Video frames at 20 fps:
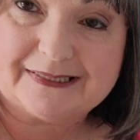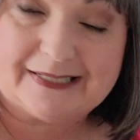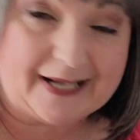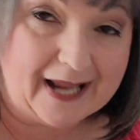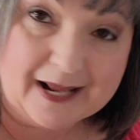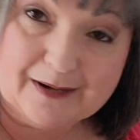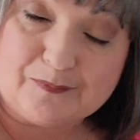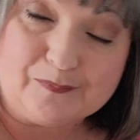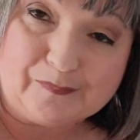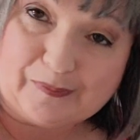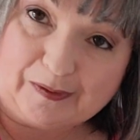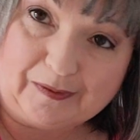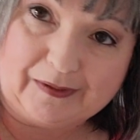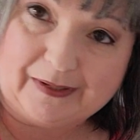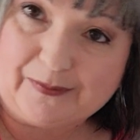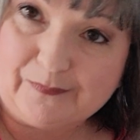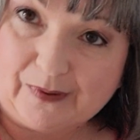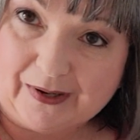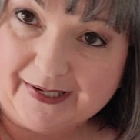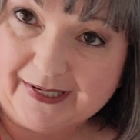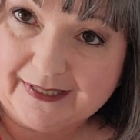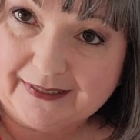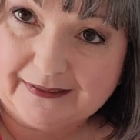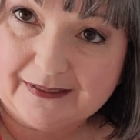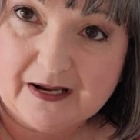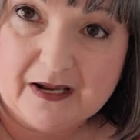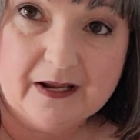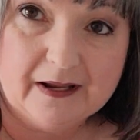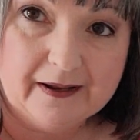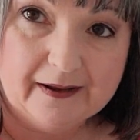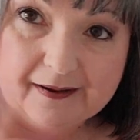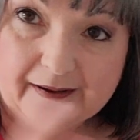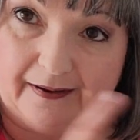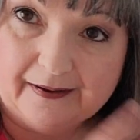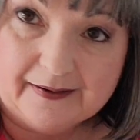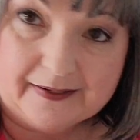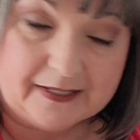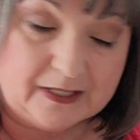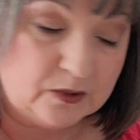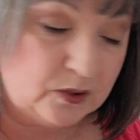to get them pearly white,
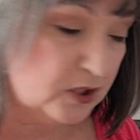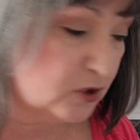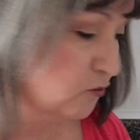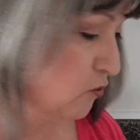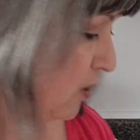you can